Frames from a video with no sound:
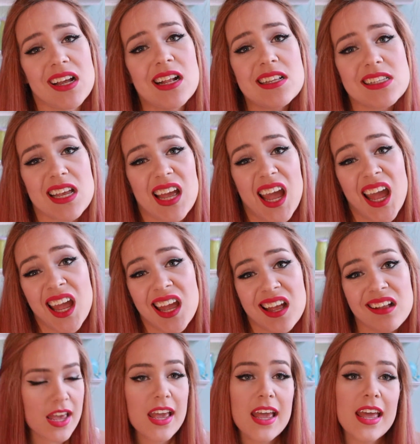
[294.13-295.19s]
eh.
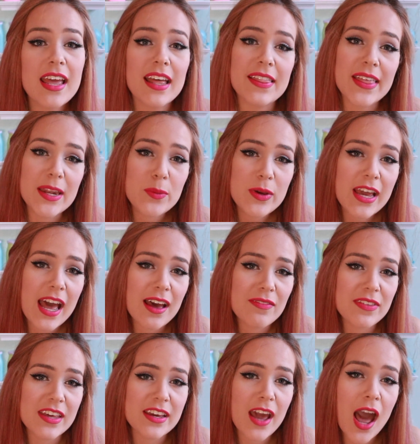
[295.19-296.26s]
Then we have
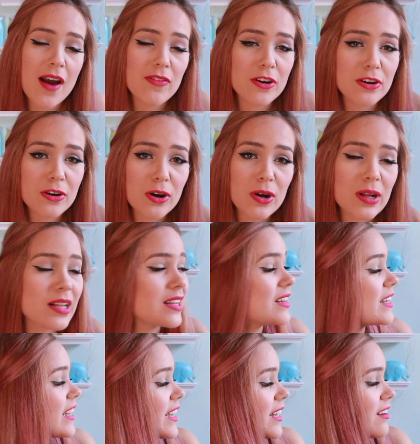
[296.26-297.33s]
the Covergirl
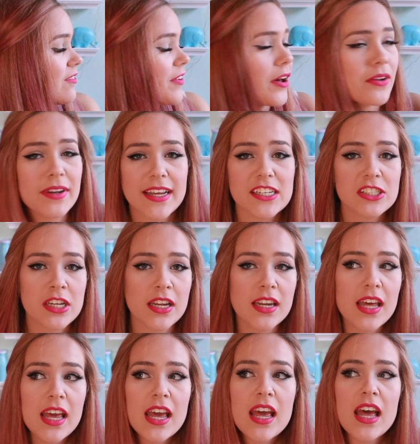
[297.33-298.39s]
Clean
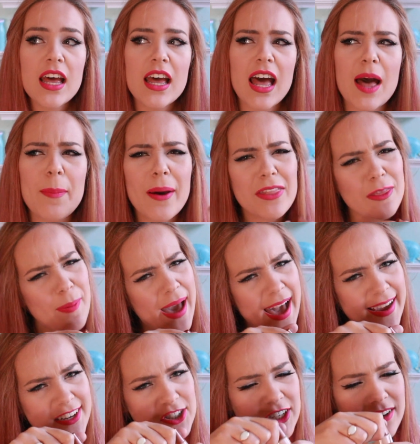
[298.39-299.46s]
Foundation. About the
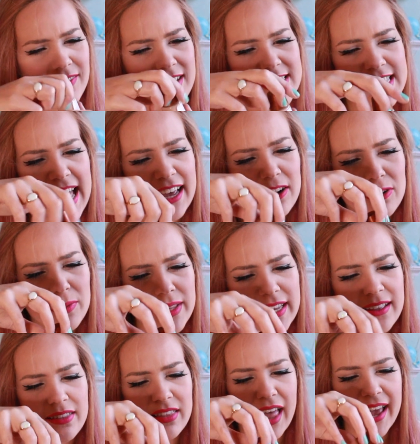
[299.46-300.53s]
packaging of this, I don't
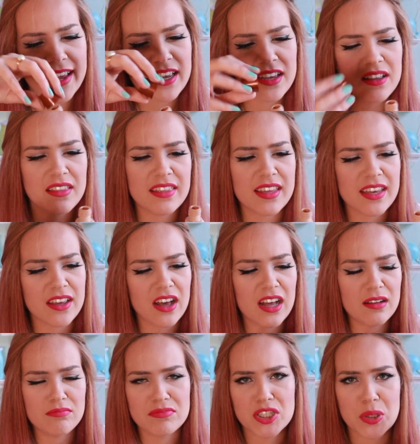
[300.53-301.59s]
really like the
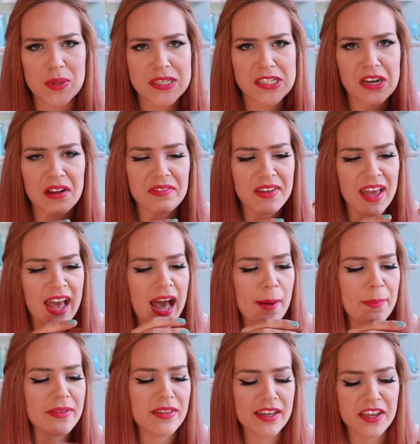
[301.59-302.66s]
twist off
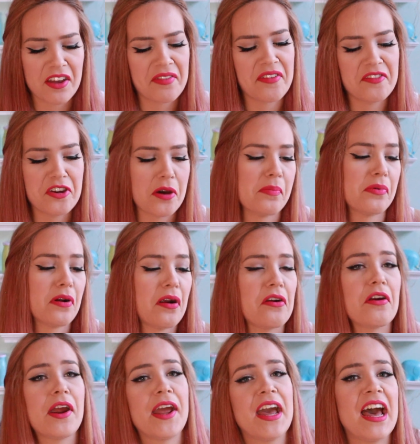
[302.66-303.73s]
cap and like you have to dump it on
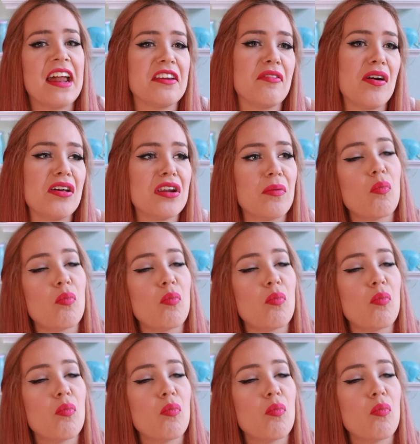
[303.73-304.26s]
your hand. You end